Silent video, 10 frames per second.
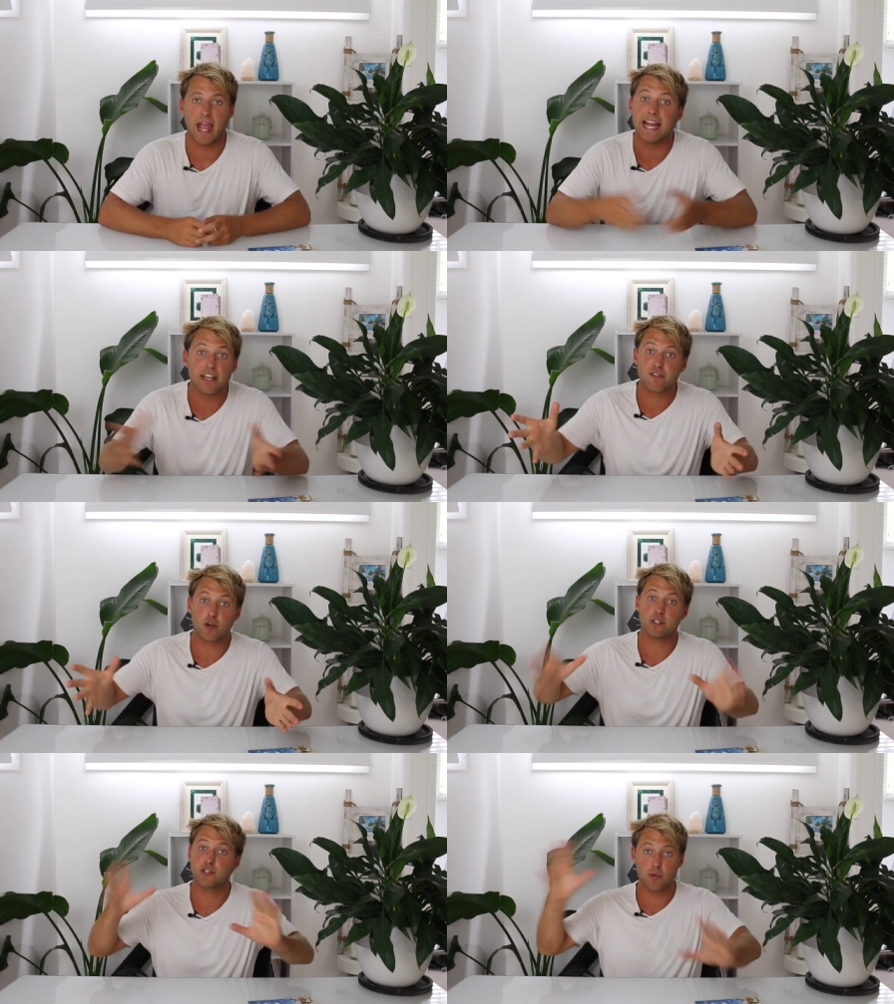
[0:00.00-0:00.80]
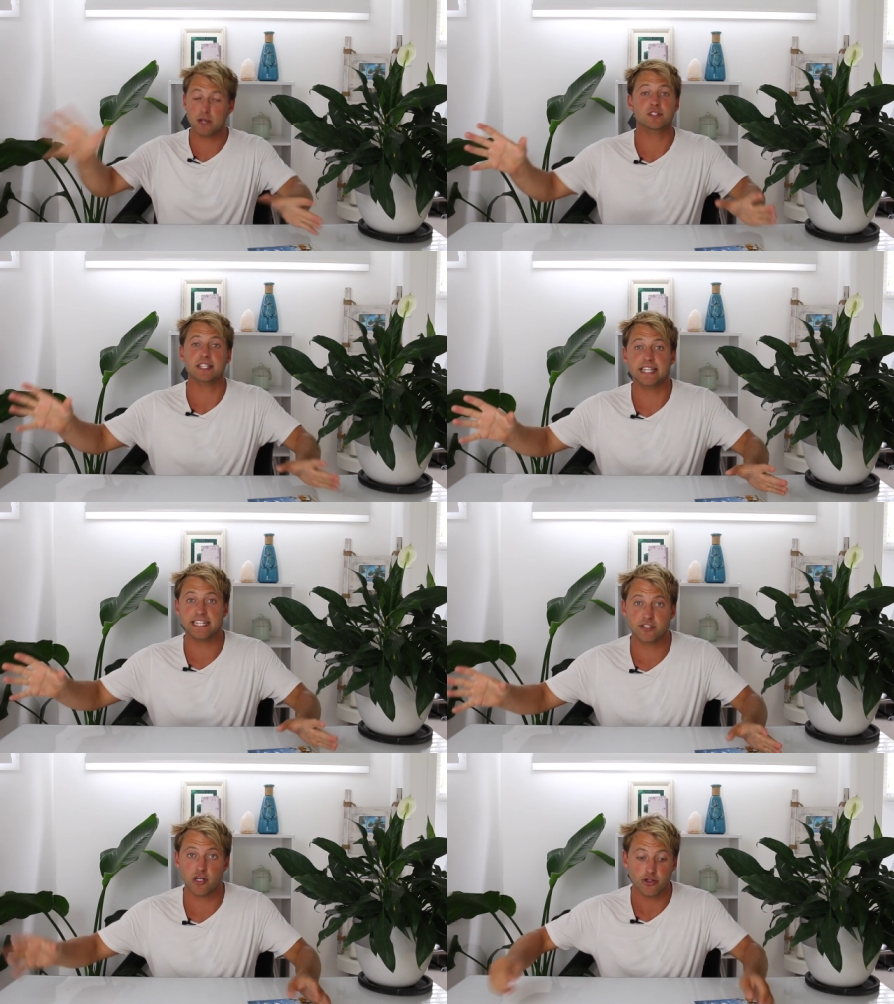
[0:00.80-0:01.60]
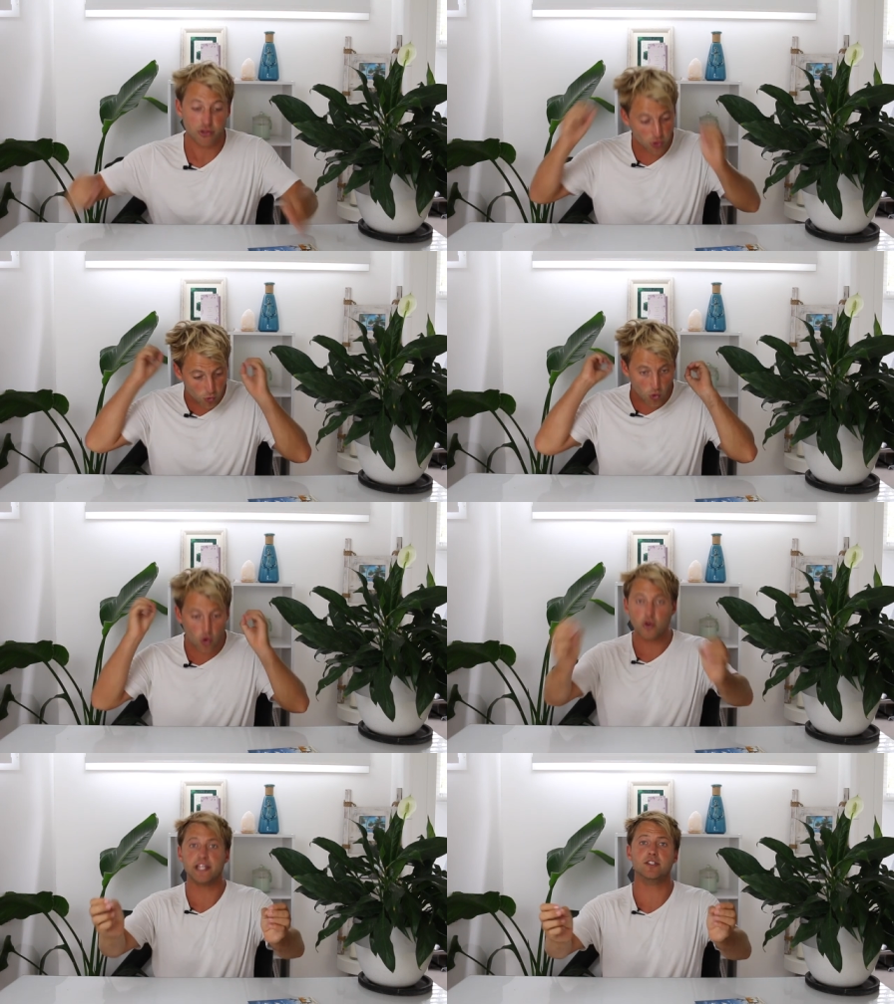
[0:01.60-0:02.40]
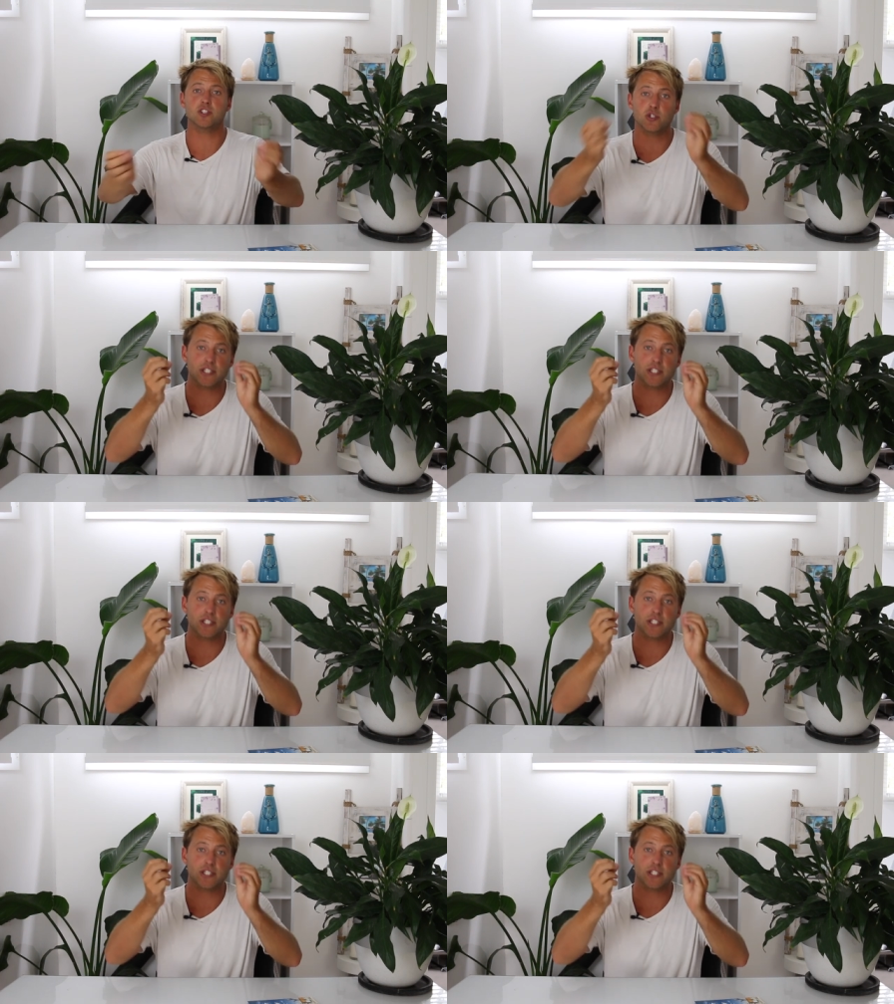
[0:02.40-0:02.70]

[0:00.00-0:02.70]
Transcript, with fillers: And of course, who else do you need to know? Your audience.